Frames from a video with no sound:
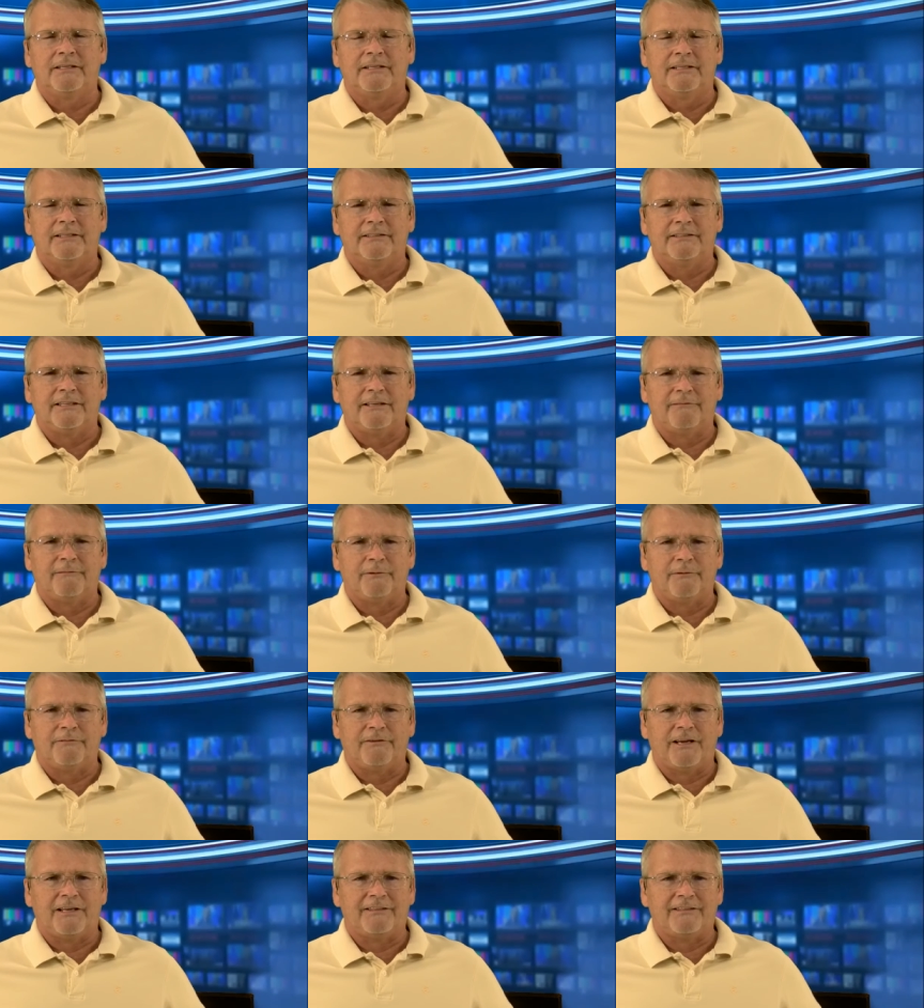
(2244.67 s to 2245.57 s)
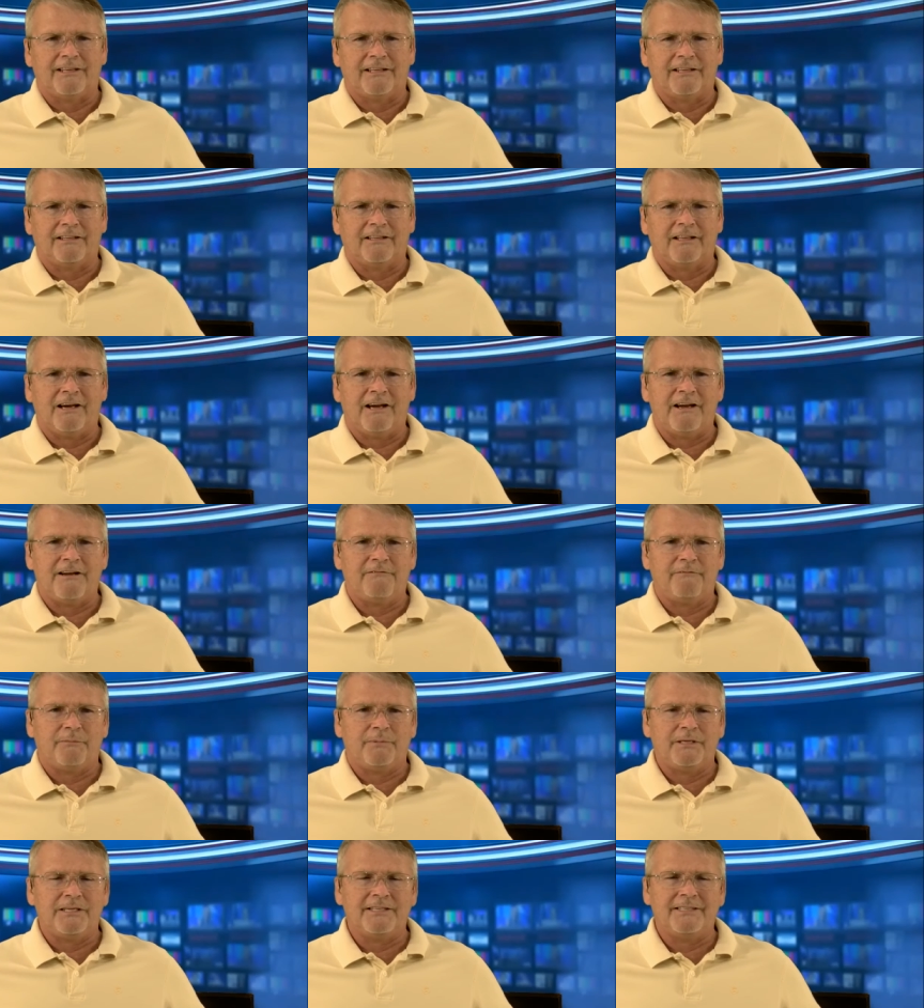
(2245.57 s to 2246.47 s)
that
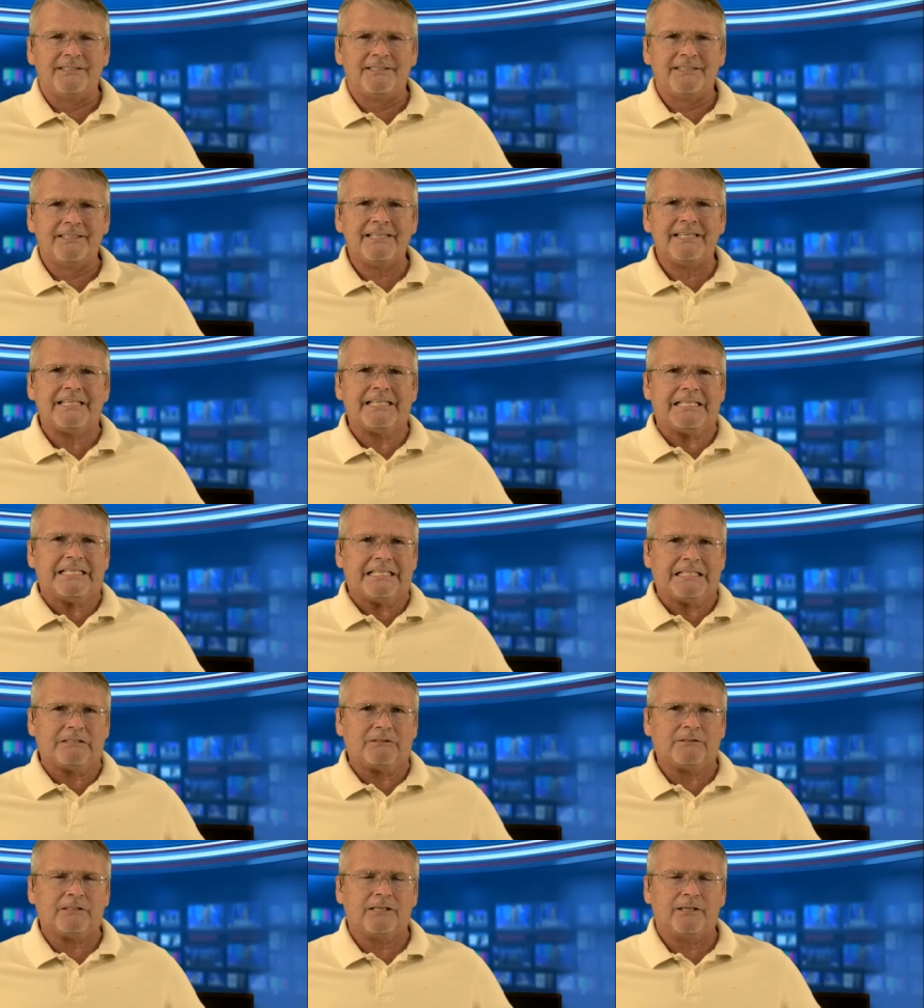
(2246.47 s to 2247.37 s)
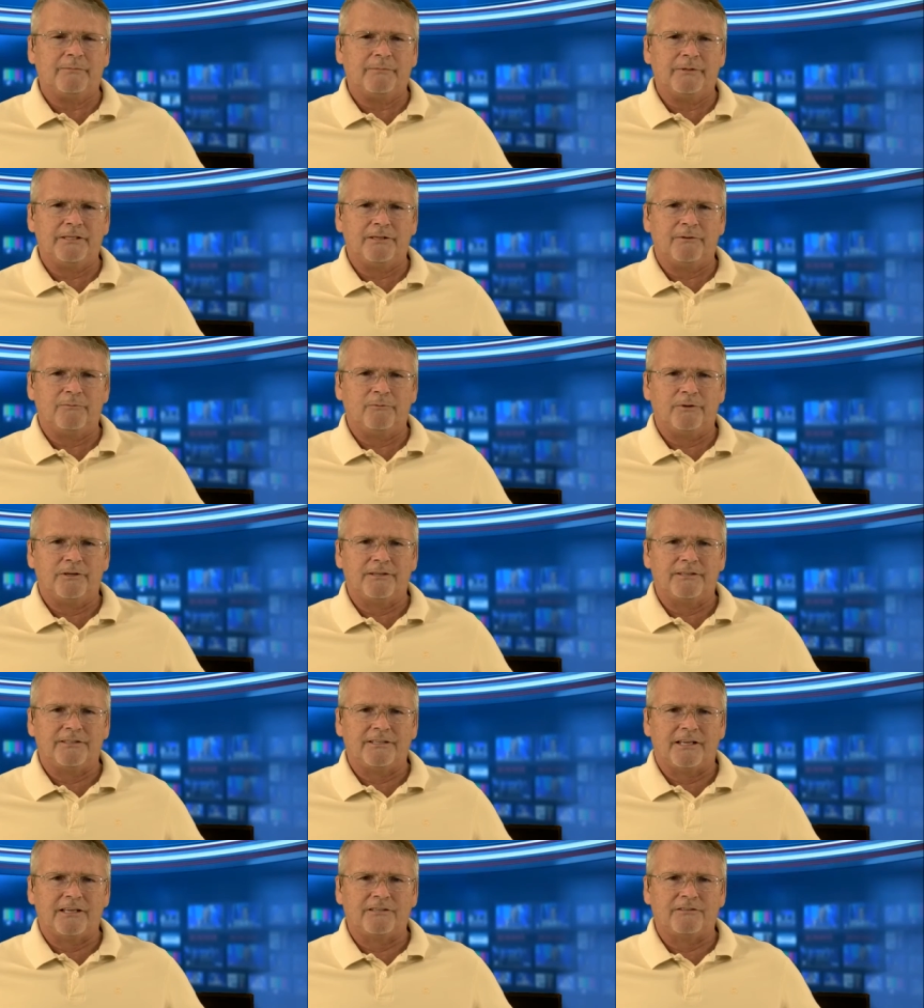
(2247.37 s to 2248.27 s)
live PC deal coming in where it
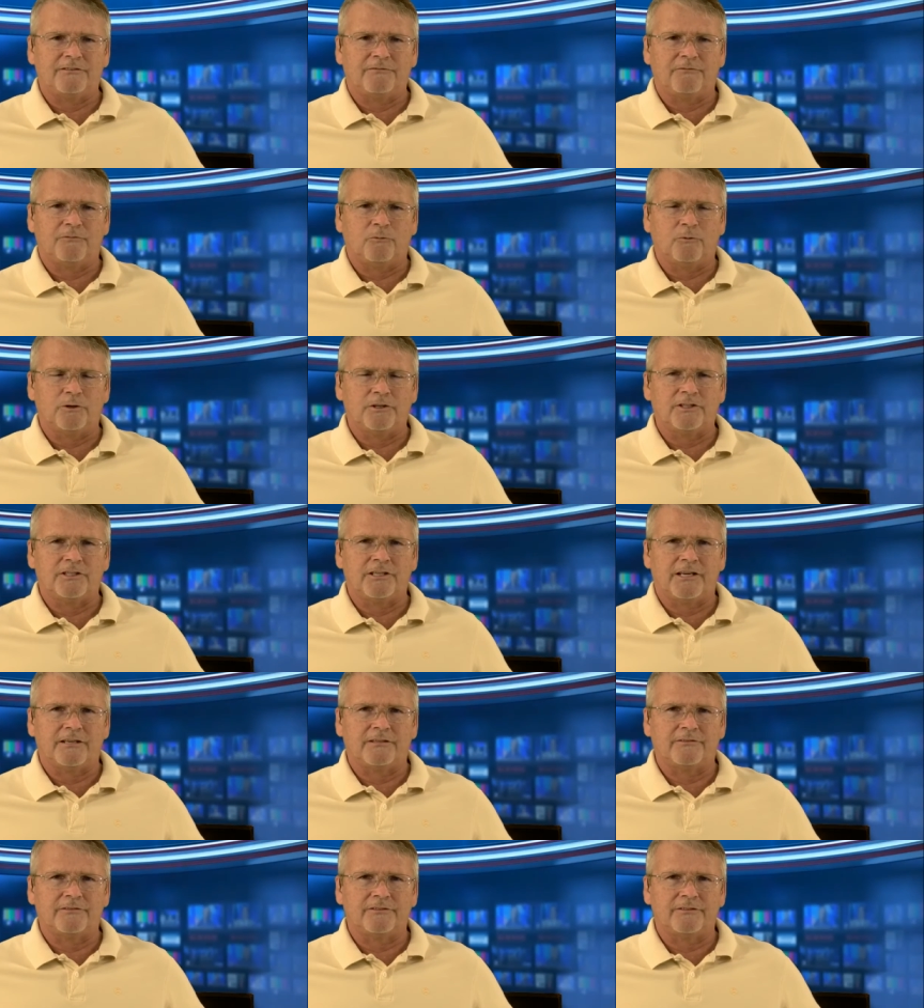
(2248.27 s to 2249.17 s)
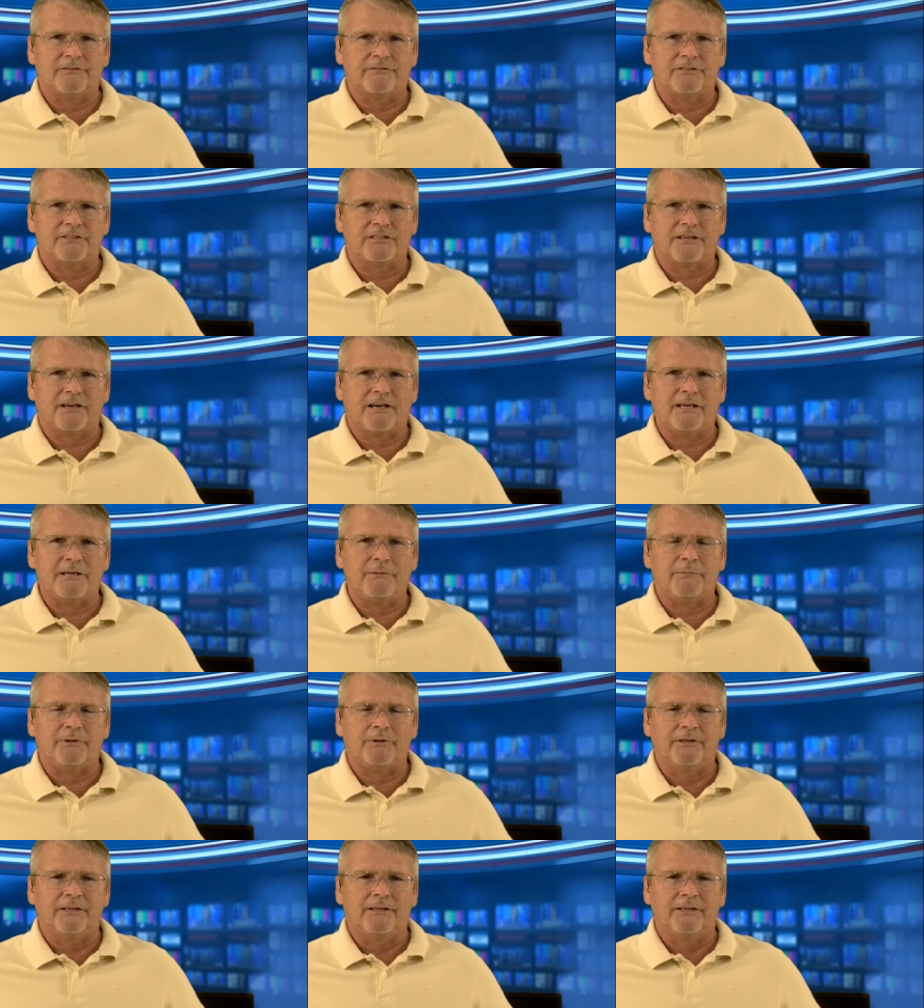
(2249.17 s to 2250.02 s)
takes 4 channels of Skype